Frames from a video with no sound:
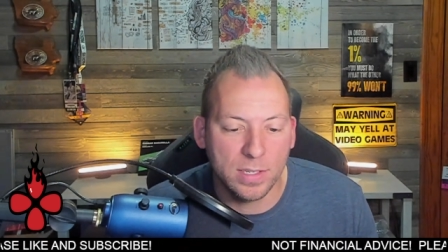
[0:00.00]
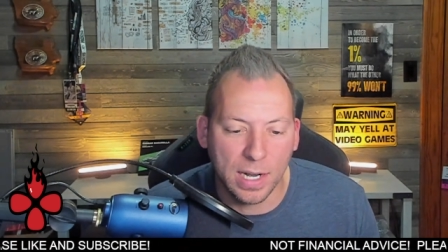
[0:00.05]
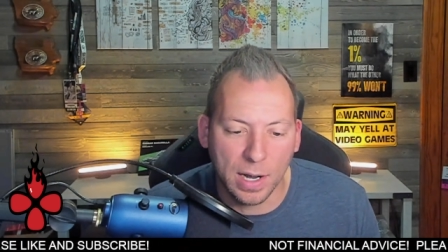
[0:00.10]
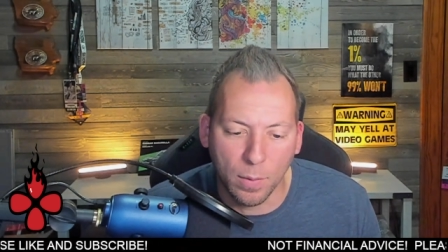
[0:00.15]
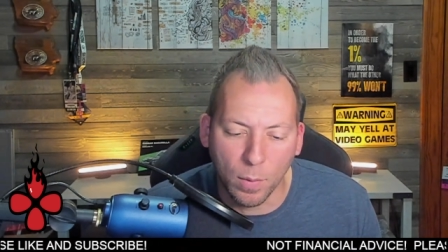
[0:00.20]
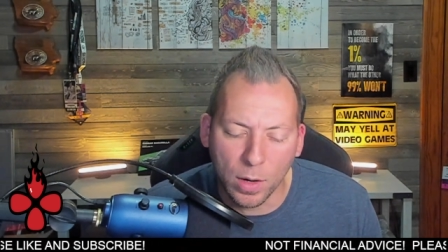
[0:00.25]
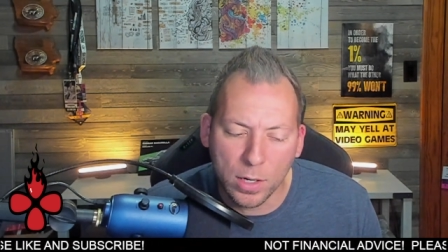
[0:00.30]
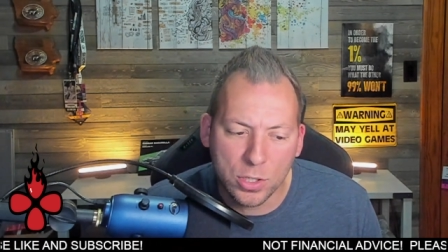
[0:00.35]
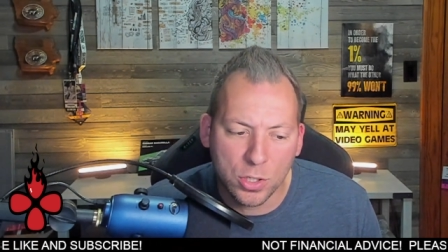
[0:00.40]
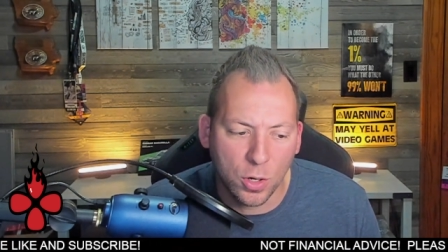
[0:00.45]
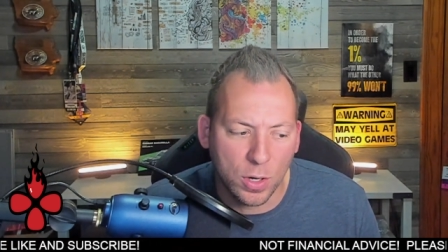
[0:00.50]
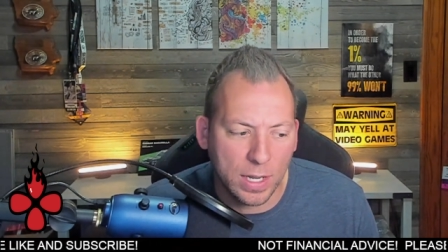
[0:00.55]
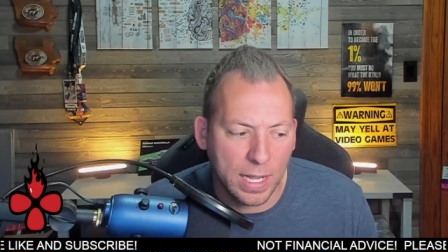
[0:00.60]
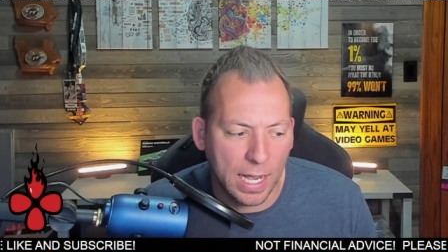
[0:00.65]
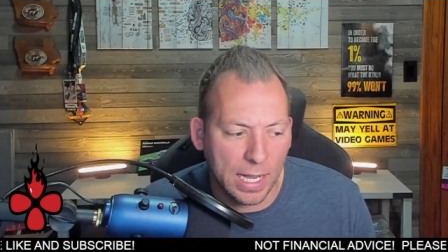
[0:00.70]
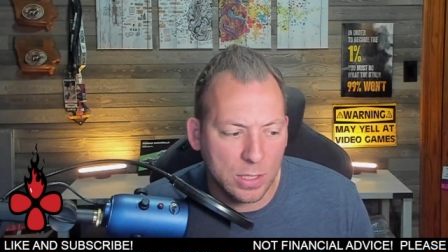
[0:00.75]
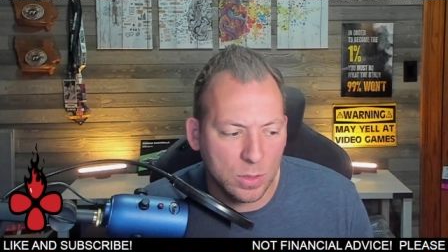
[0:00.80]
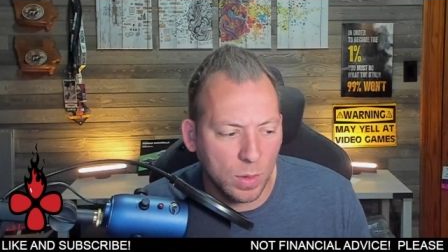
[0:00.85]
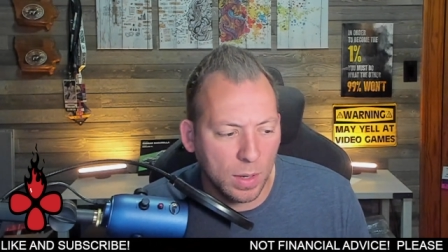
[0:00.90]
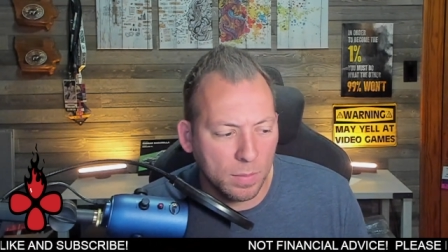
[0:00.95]
And I want to show you
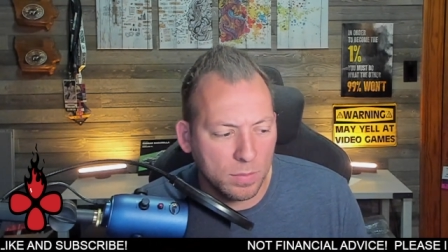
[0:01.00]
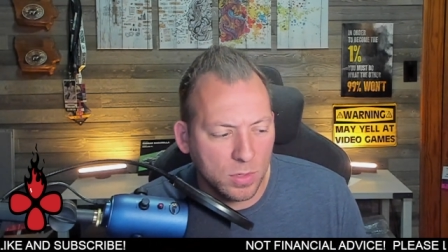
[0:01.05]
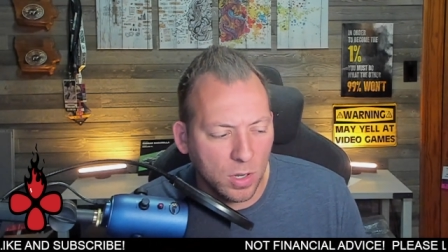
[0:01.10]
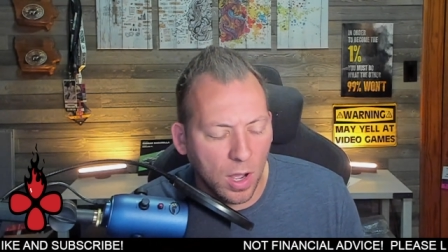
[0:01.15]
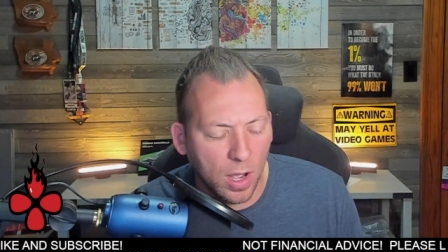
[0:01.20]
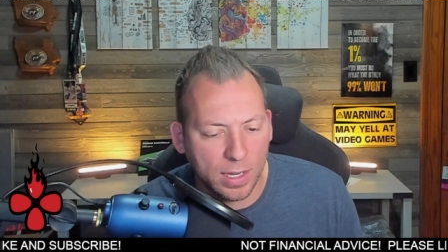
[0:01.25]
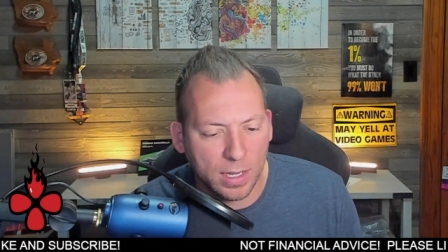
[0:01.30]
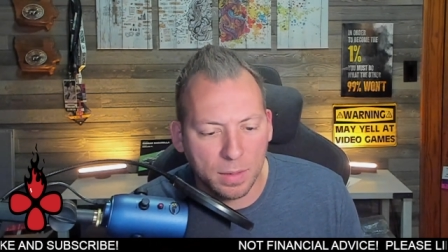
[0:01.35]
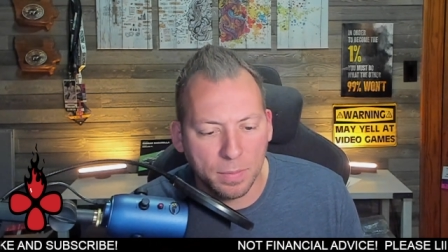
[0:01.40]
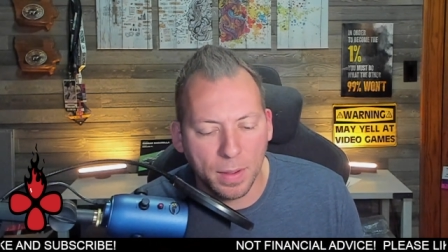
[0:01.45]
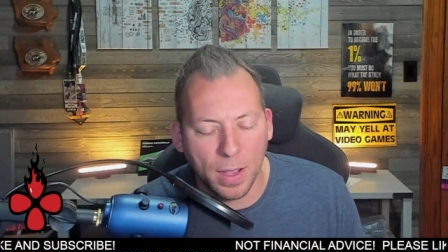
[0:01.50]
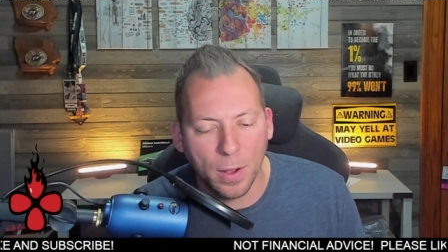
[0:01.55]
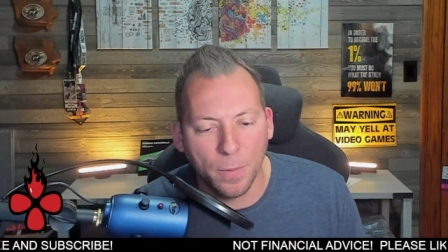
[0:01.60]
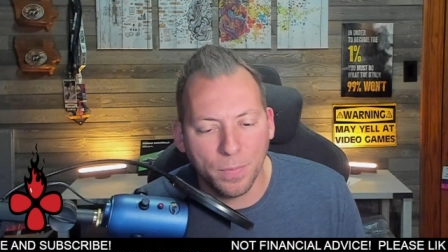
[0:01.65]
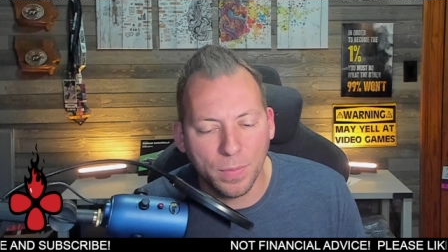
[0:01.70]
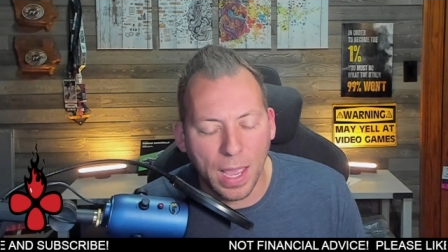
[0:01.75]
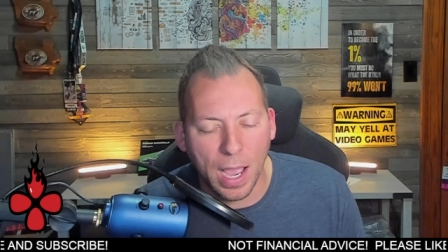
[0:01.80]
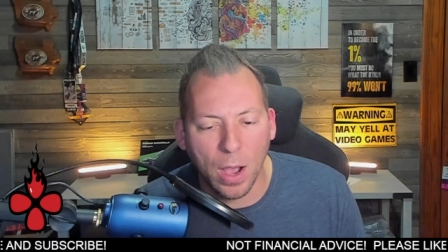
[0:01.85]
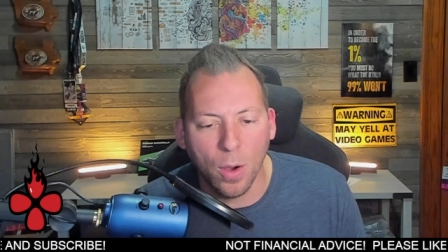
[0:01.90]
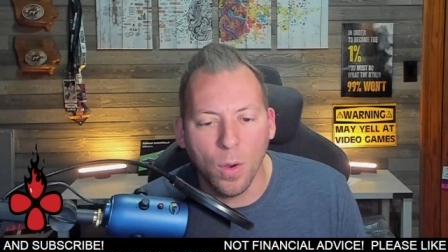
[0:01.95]
guys what I'm talking about.
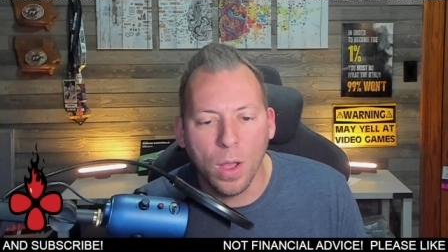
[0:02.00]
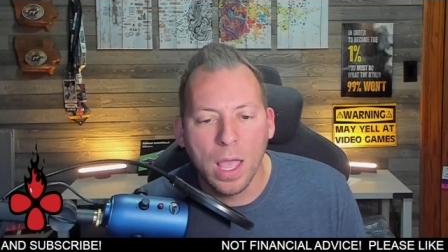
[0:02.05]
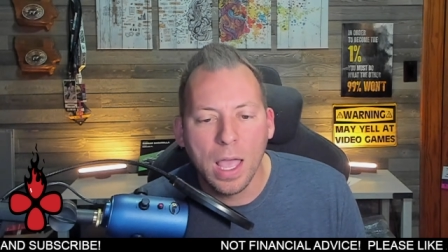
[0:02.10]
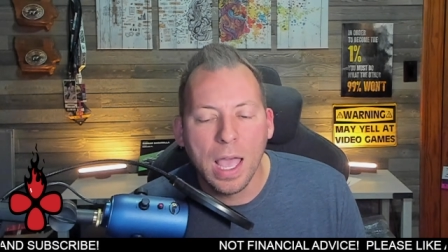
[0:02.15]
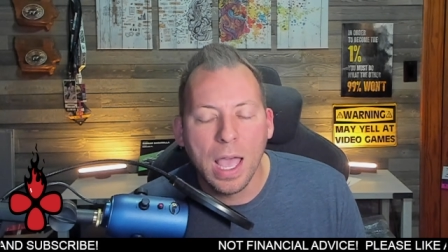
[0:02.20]
Now,